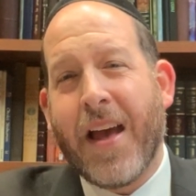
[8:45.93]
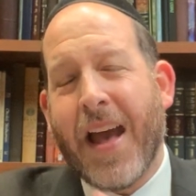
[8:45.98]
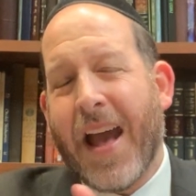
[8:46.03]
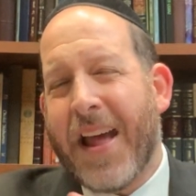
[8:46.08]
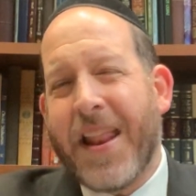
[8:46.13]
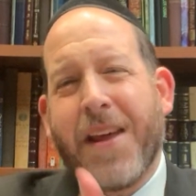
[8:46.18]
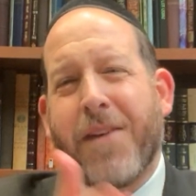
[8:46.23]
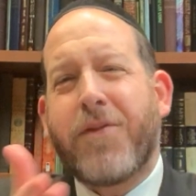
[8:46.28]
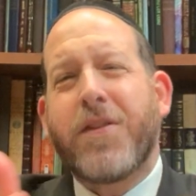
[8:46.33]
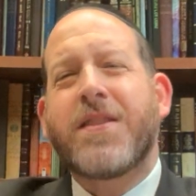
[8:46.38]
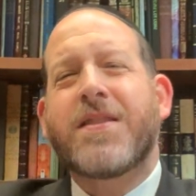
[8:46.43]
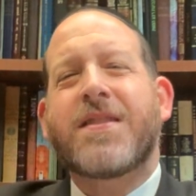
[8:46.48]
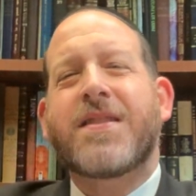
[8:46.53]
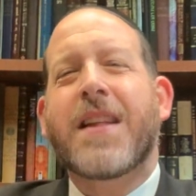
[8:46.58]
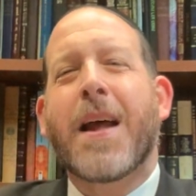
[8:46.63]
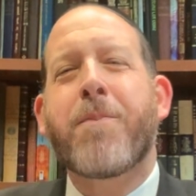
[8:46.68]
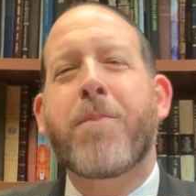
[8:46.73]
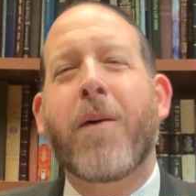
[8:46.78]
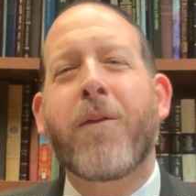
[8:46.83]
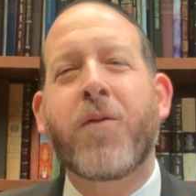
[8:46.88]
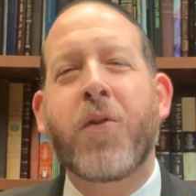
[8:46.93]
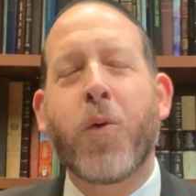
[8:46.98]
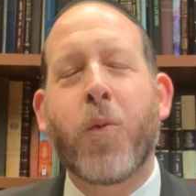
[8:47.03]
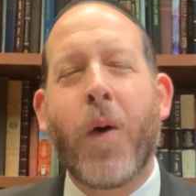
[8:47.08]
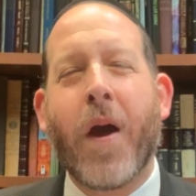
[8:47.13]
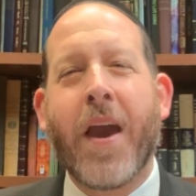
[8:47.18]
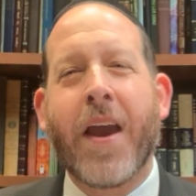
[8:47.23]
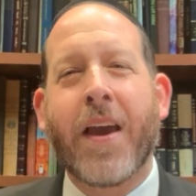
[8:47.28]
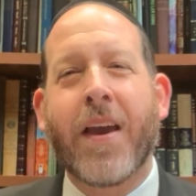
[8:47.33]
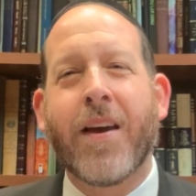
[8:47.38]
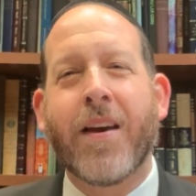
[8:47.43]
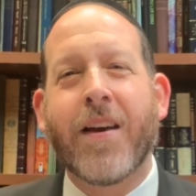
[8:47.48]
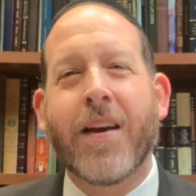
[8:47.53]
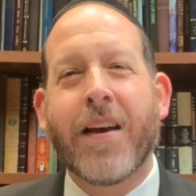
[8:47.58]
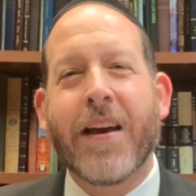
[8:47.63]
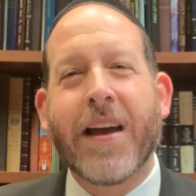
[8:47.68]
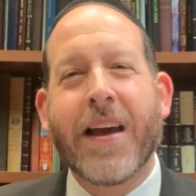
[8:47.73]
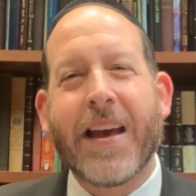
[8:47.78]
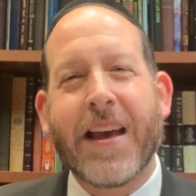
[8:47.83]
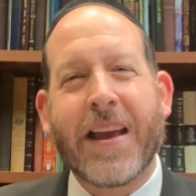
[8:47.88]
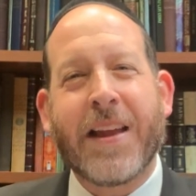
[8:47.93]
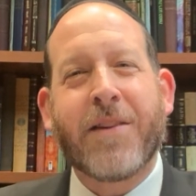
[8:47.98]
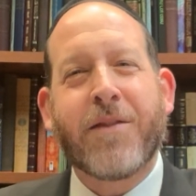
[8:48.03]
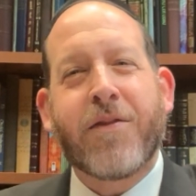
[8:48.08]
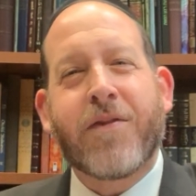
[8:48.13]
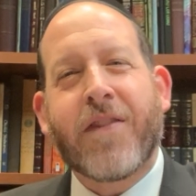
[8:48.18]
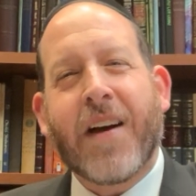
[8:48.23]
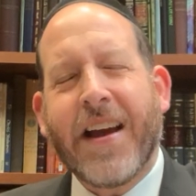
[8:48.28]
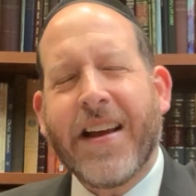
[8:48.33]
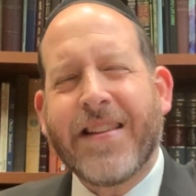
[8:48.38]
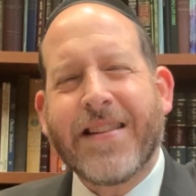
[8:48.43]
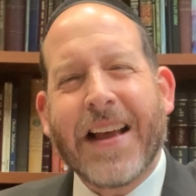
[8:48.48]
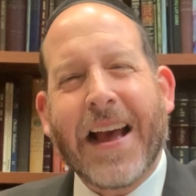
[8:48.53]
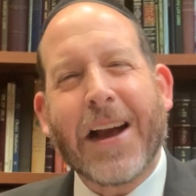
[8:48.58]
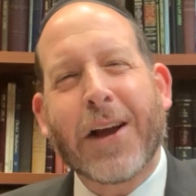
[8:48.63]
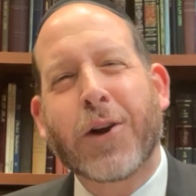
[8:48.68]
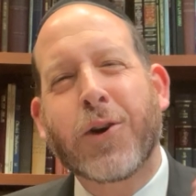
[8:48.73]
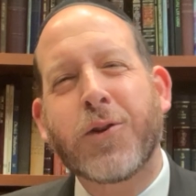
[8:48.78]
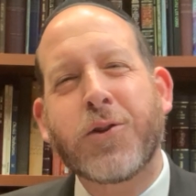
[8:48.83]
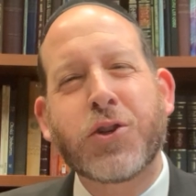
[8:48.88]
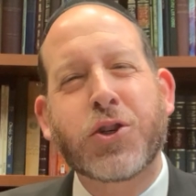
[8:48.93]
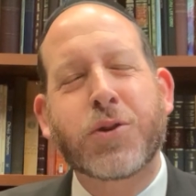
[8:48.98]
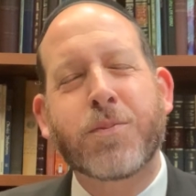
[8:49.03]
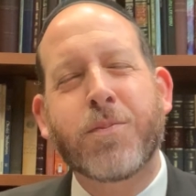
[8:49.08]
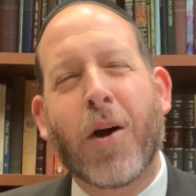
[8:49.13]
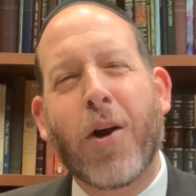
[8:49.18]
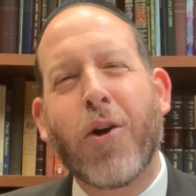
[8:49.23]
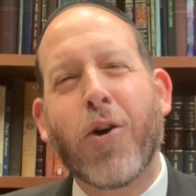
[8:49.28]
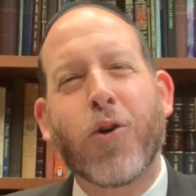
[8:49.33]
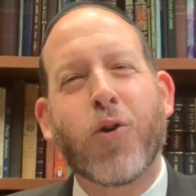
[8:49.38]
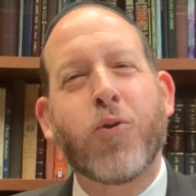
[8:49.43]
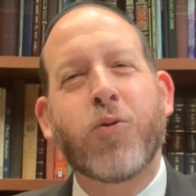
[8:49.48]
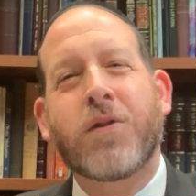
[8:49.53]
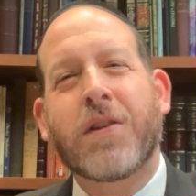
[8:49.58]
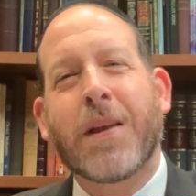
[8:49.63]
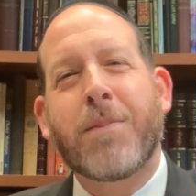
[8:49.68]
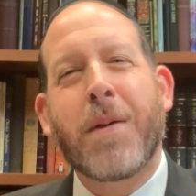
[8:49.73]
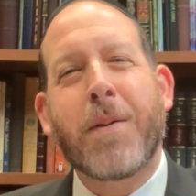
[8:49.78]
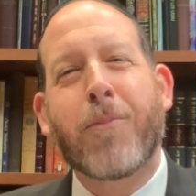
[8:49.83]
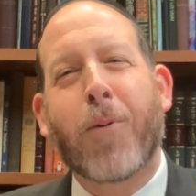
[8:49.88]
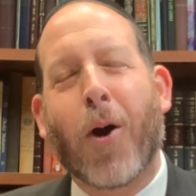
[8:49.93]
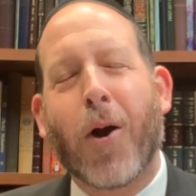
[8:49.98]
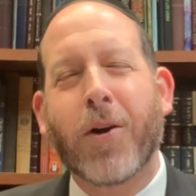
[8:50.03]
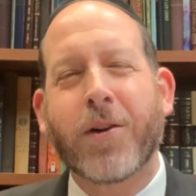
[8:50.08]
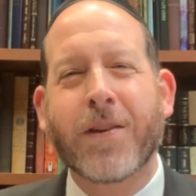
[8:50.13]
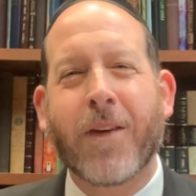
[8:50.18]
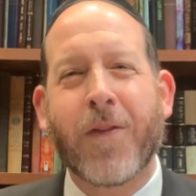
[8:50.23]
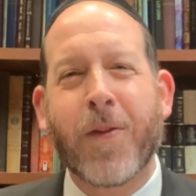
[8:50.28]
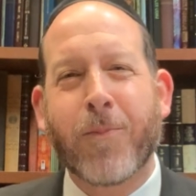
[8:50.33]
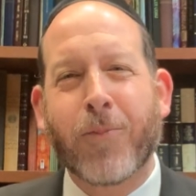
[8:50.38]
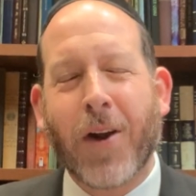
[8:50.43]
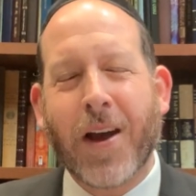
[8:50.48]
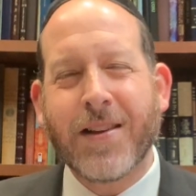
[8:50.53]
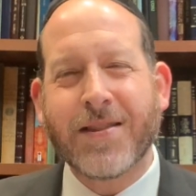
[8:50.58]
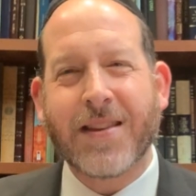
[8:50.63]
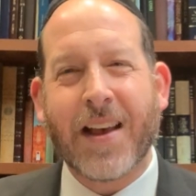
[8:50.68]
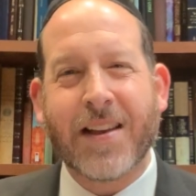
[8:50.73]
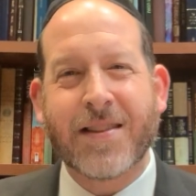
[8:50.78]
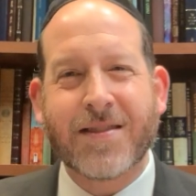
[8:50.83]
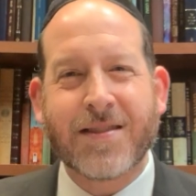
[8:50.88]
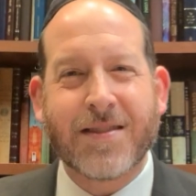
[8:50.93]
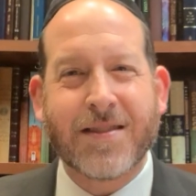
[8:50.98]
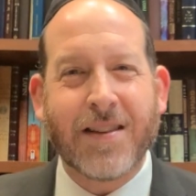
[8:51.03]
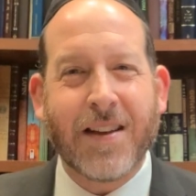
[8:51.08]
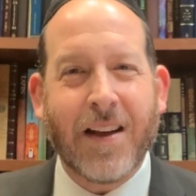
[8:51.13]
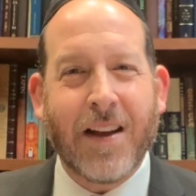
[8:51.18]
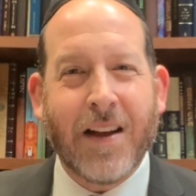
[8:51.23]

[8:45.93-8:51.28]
And every step of the way, invite HaKadosh Baruch Hu to be part of the process.